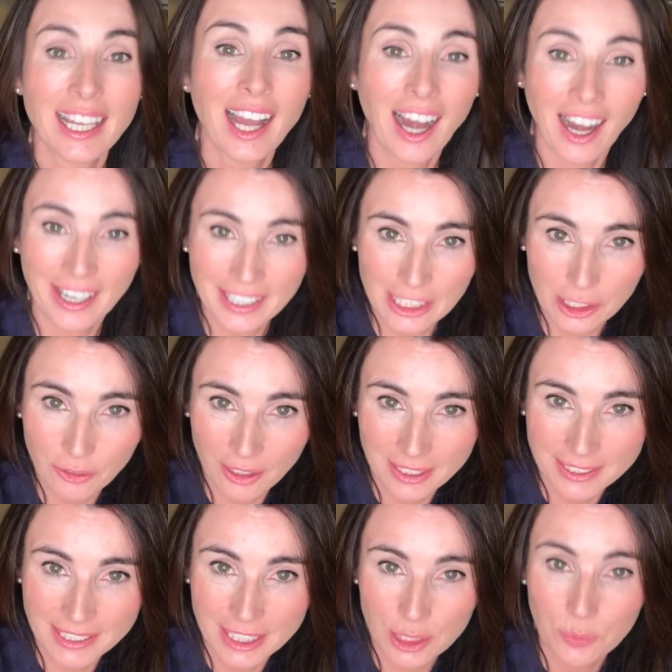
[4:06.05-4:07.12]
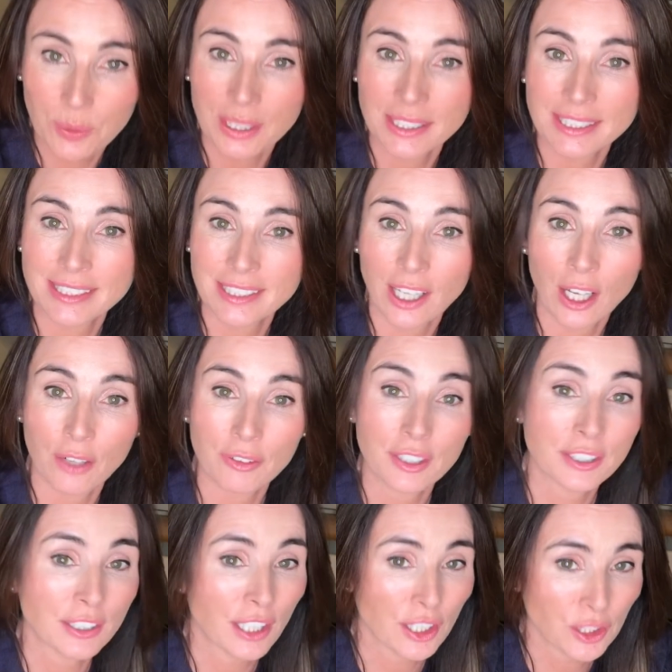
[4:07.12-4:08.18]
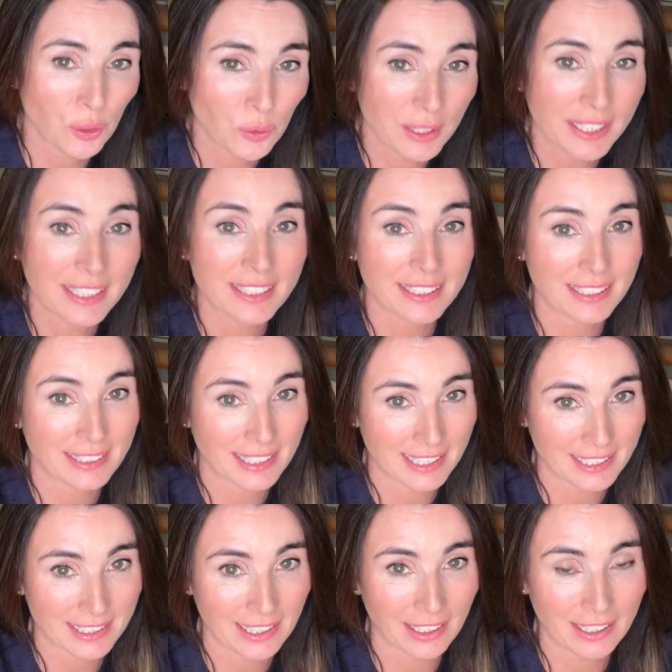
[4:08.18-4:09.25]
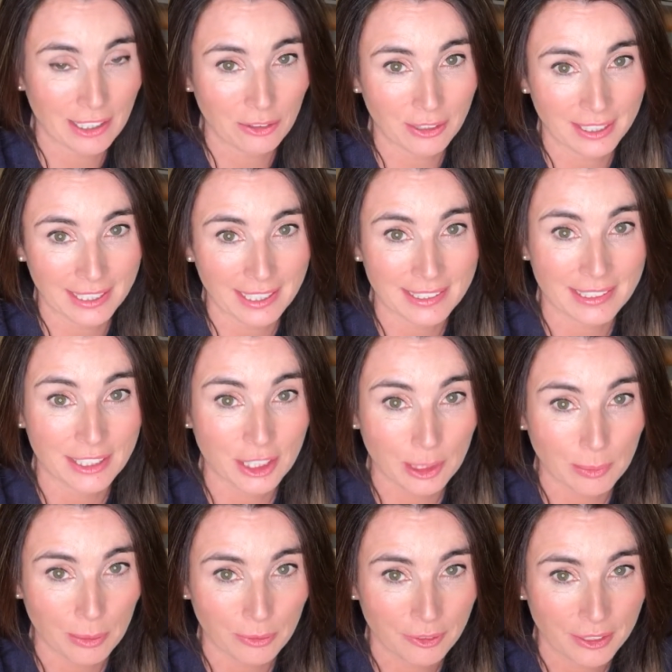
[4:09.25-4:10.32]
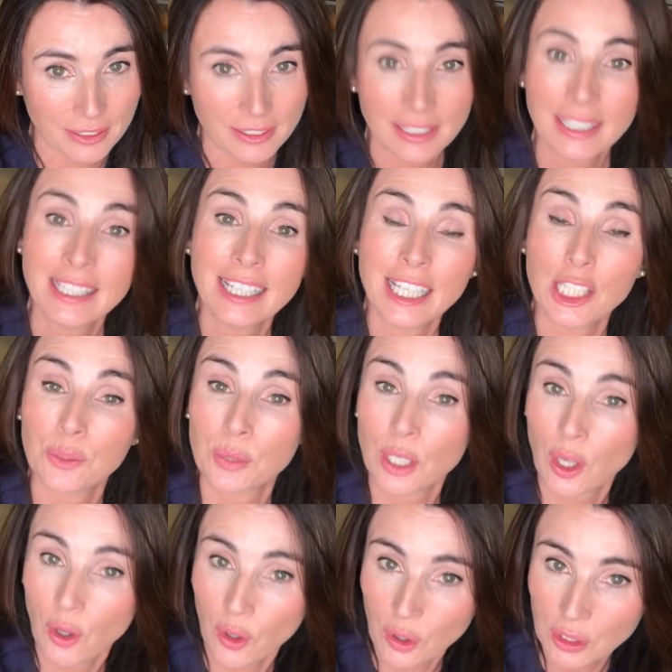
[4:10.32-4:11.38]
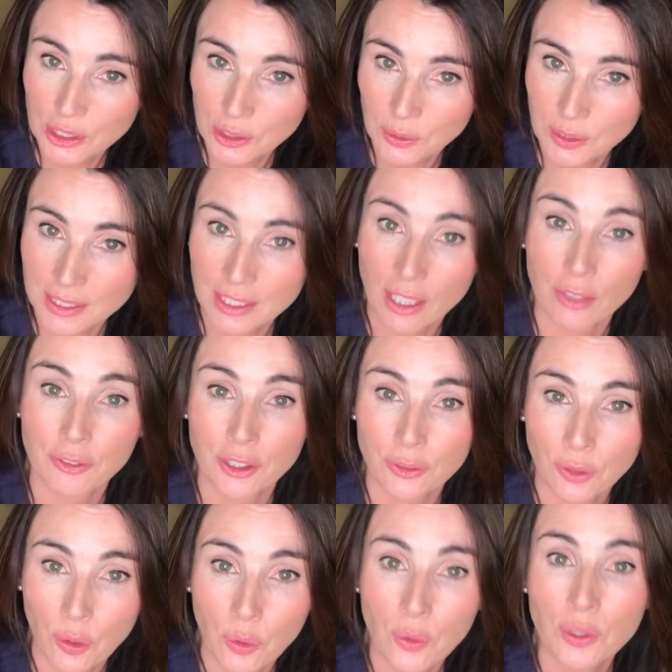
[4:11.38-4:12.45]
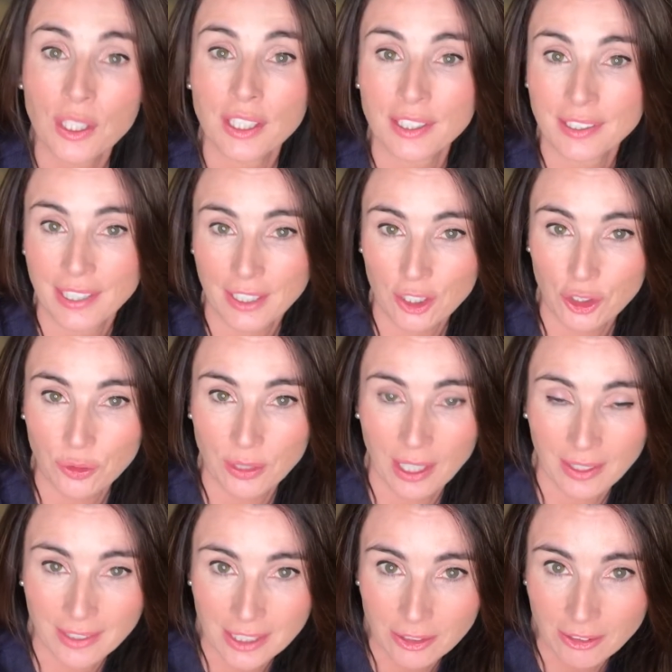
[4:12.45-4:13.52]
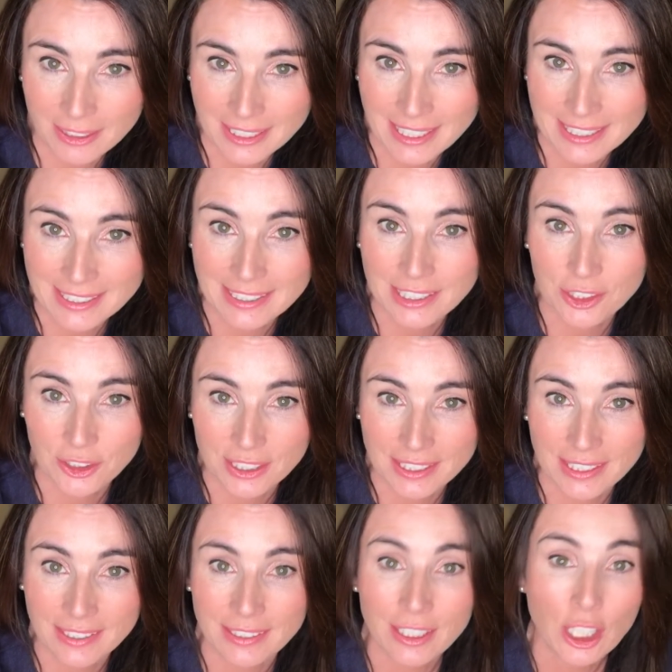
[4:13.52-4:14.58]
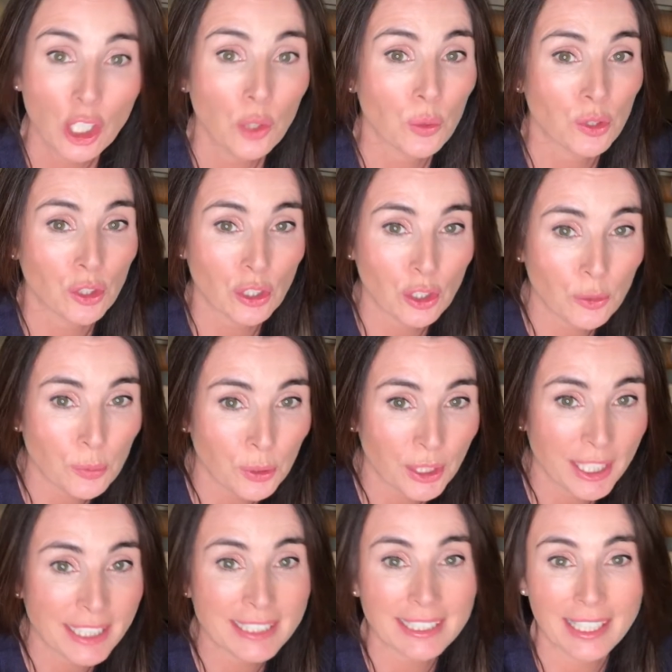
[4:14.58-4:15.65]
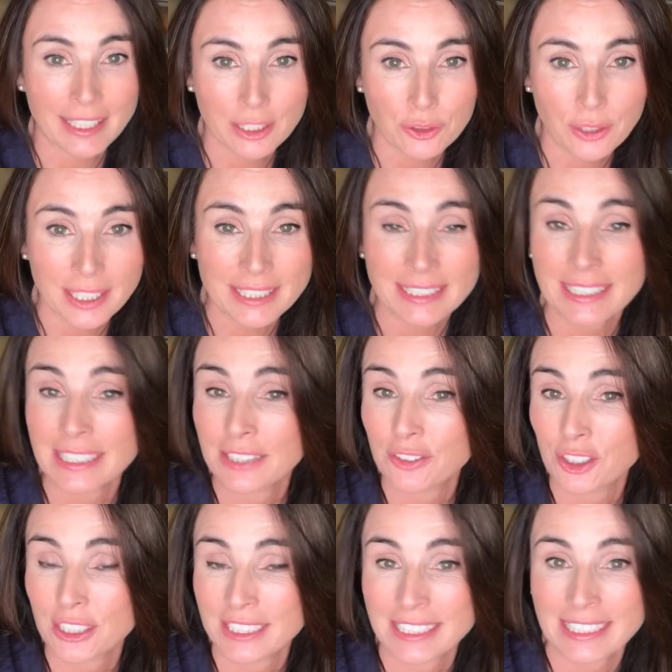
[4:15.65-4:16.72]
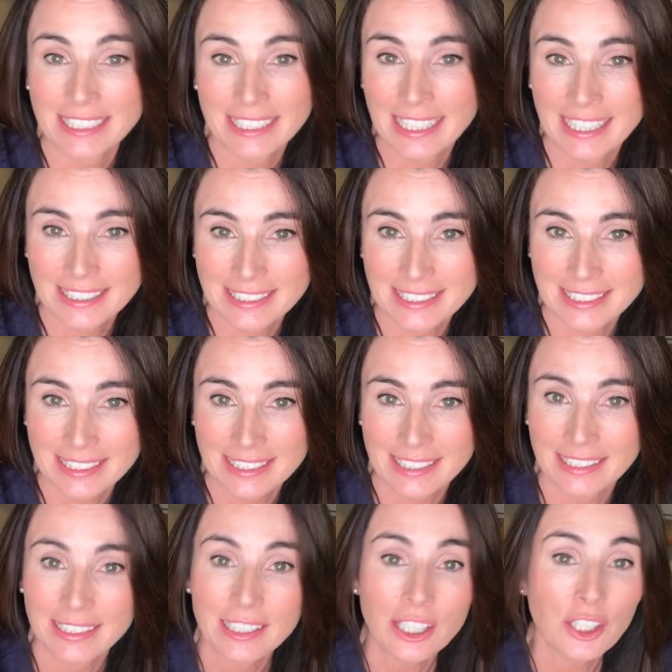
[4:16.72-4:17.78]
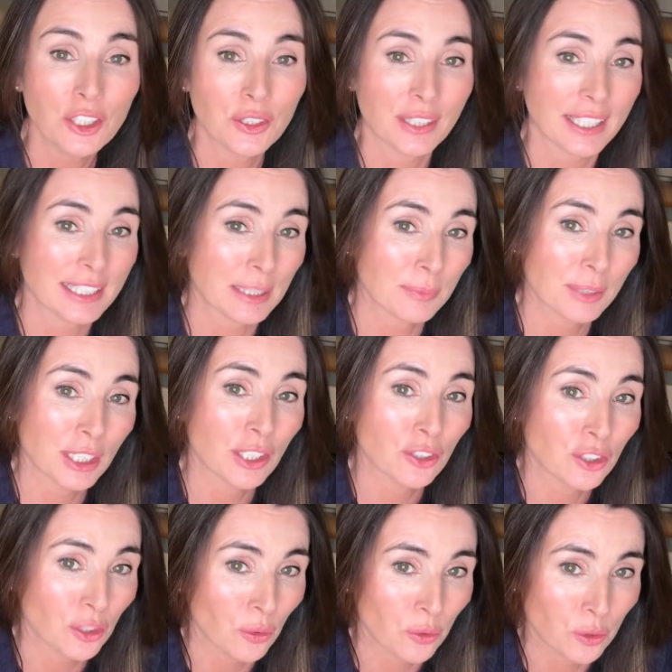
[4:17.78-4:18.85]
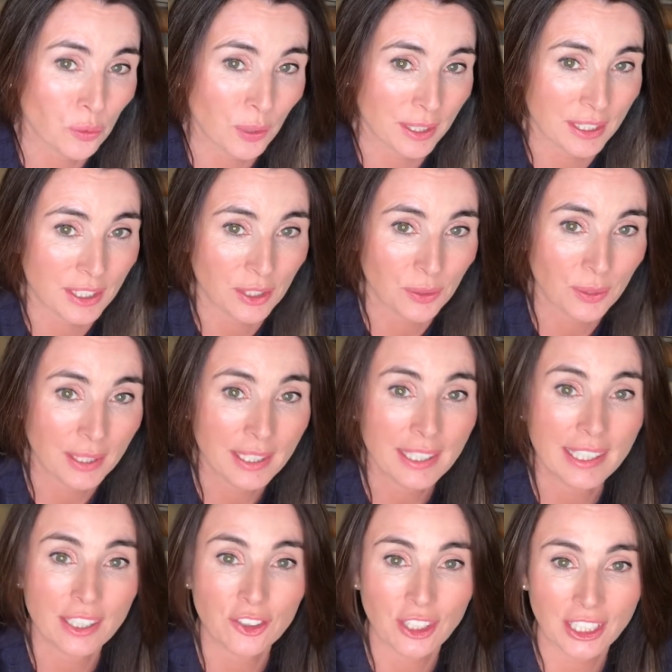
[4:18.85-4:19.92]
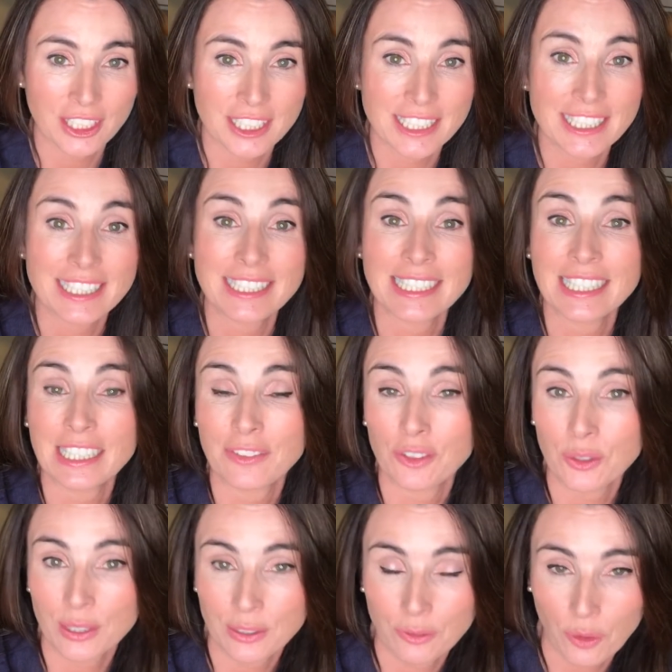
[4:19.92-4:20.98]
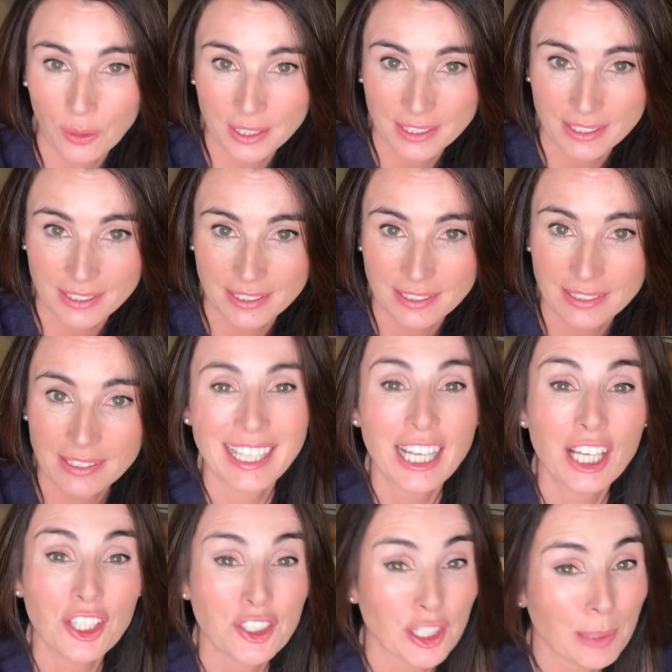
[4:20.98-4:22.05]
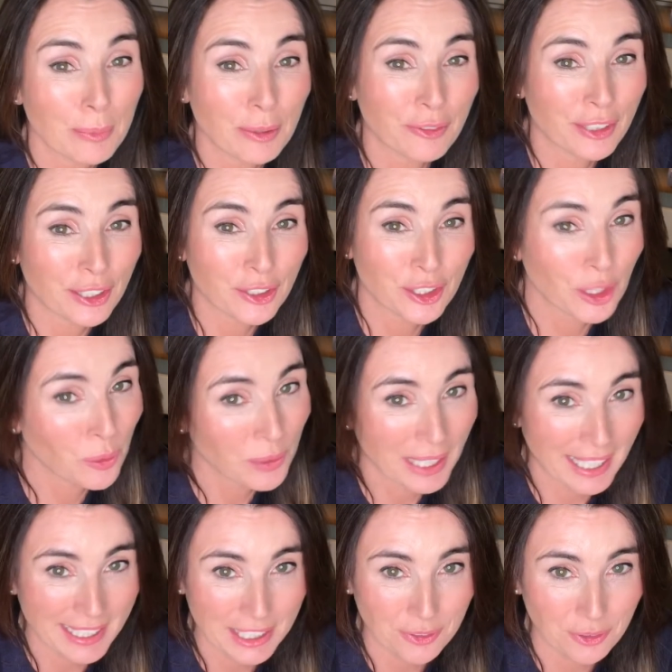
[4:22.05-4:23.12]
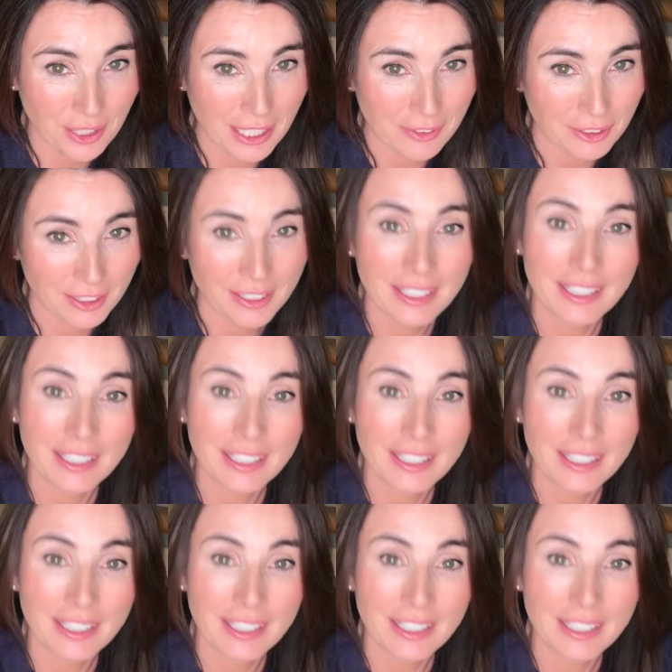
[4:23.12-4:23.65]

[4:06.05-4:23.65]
Hyaluronidase will dissolve not only the synthetic hyaluronic acid dermal filler, it will also dissolve your own natural hyaluronic acid in your skin, which lubricates, hydrates and gives your skin elasticity. So that's something you don't want to inject into the skin if you can avoid it. Dermal fillers don't last forever.